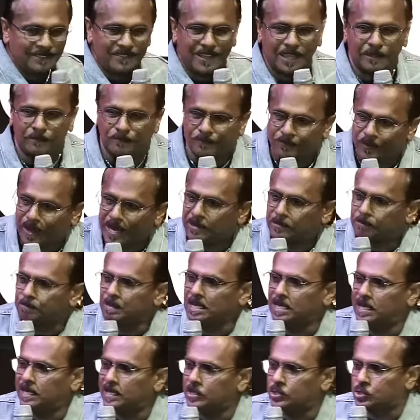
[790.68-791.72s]
then faith
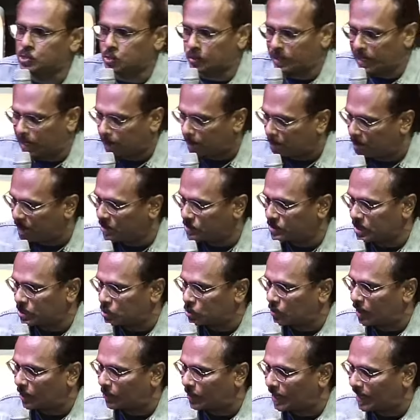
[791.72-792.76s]
begins to get built
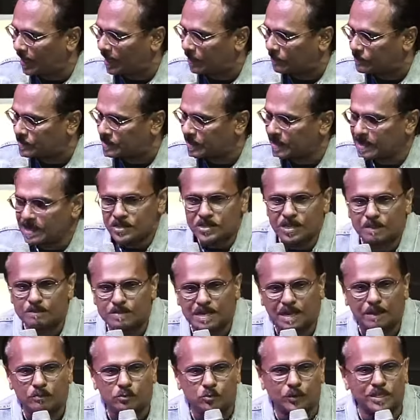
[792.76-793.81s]
into our lives.
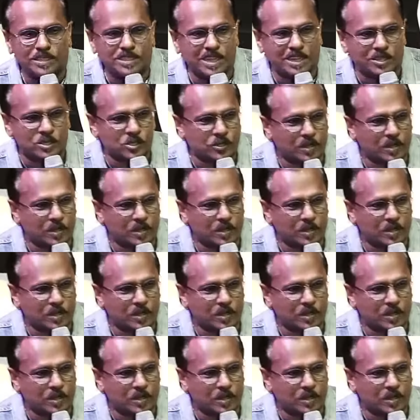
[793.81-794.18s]
Sometimes we take